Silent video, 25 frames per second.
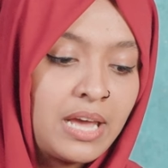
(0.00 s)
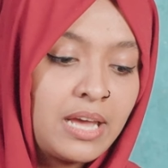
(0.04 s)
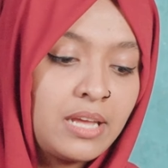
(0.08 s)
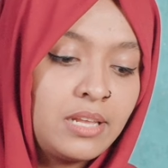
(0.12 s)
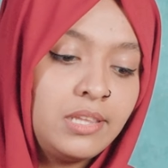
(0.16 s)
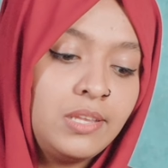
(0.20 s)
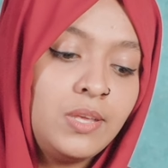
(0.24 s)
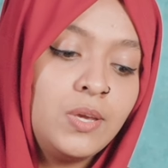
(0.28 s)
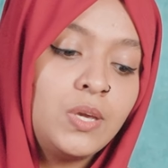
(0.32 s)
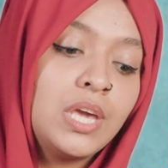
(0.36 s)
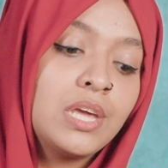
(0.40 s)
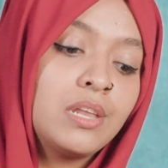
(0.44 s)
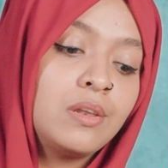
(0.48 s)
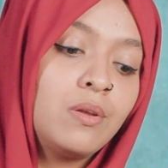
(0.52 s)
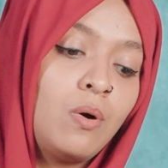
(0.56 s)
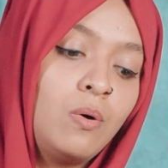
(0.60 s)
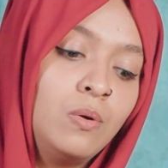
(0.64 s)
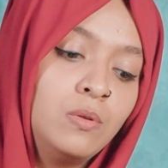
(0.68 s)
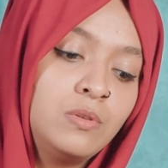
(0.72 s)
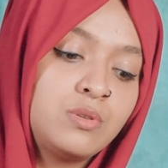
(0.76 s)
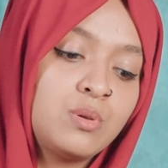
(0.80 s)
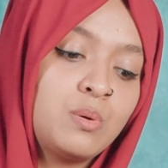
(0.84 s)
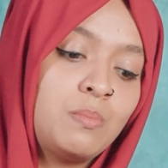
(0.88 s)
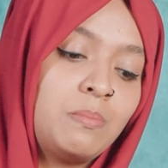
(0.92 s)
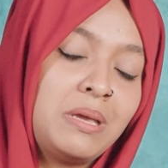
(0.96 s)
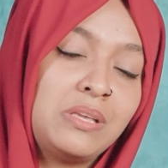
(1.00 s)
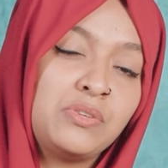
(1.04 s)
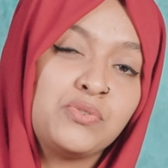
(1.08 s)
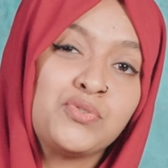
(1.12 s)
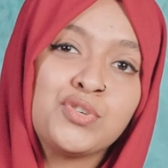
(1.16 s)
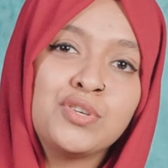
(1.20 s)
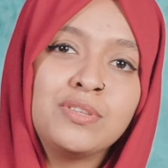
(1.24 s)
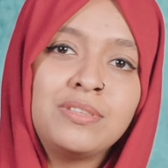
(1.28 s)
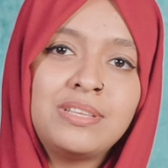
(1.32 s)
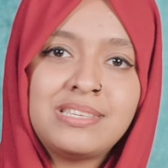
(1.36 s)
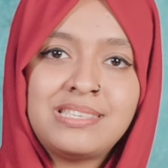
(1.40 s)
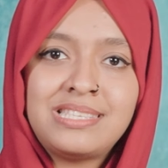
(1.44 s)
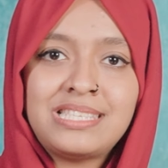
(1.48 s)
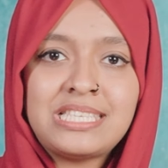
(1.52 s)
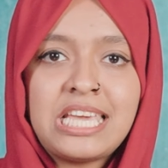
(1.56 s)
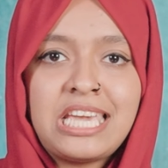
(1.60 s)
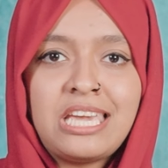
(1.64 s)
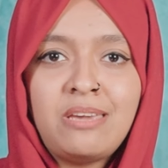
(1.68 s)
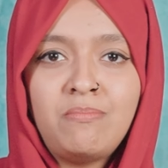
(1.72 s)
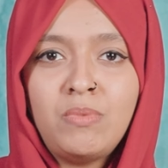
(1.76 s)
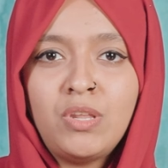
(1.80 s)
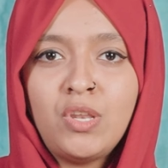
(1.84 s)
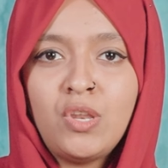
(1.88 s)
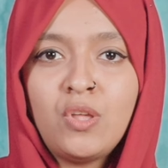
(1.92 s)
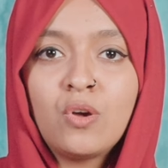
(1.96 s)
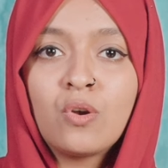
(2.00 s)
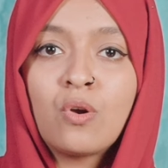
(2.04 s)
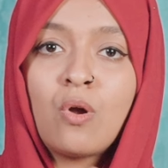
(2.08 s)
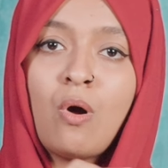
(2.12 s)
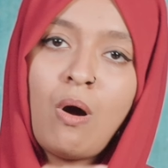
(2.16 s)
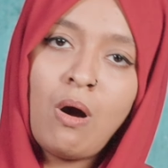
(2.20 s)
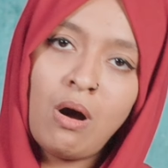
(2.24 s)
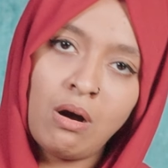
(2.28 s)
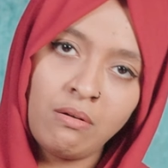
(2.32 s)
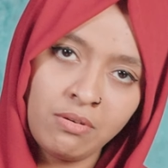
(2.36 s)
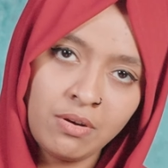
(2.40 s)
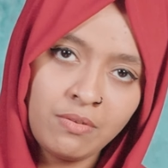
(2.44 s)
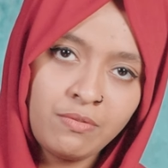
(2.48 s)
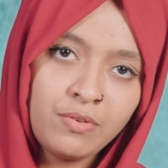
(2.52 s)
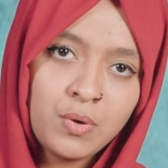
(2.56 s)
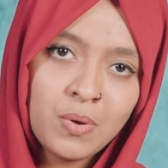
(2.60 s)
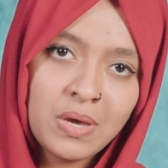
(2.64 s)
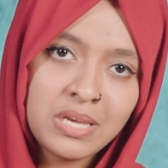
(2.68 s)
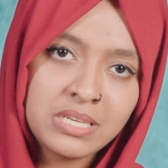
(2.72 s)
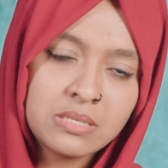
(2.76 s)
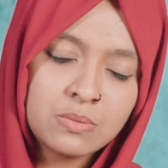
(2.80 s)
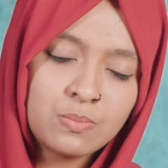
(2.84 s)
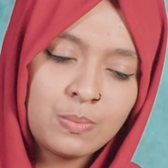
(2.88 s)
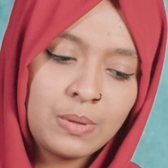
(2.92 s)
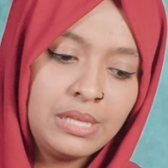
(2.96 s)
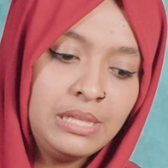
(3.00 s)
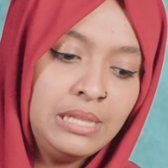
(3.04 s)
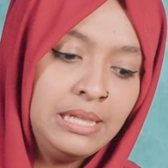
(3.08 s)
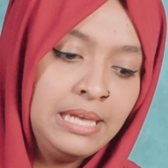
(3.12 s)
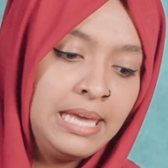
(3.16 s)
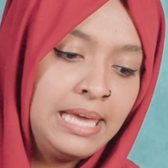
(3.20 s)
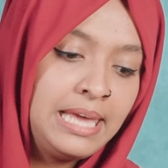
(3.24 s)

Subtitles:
and you can also mention the same in your overview as well.